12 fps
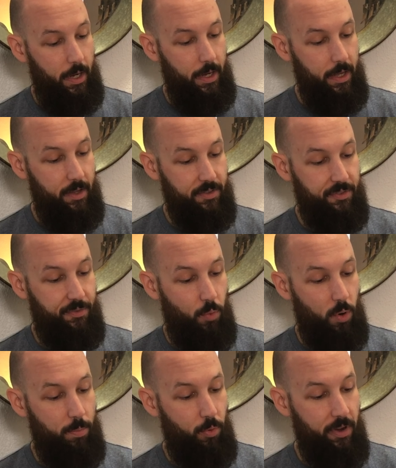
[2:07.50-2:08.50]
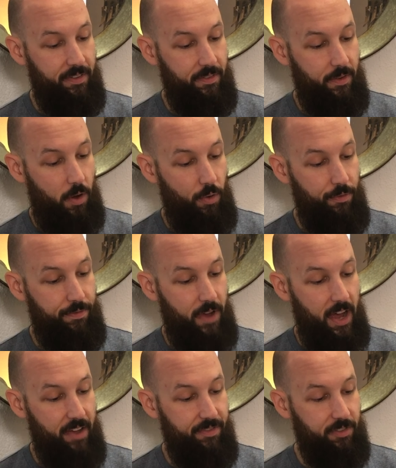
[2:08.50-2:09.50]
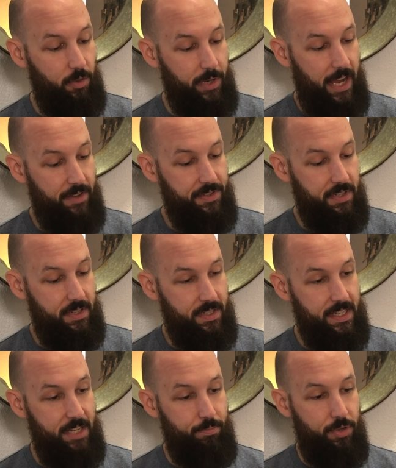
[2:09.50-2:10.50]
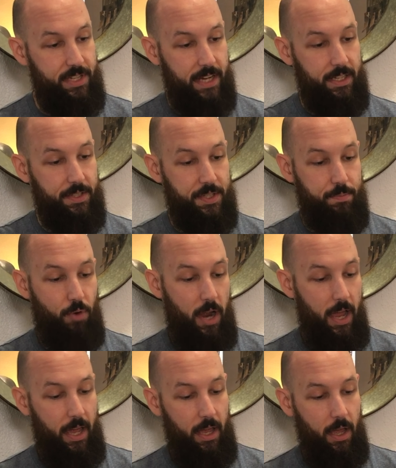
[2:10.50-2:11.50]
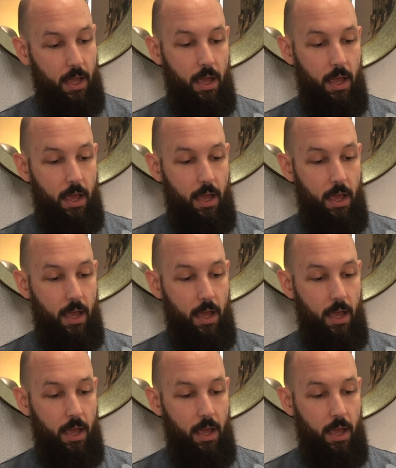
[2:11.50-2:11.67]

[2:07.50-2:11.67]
Is 4.05 fluid ounces, heat protectant spray.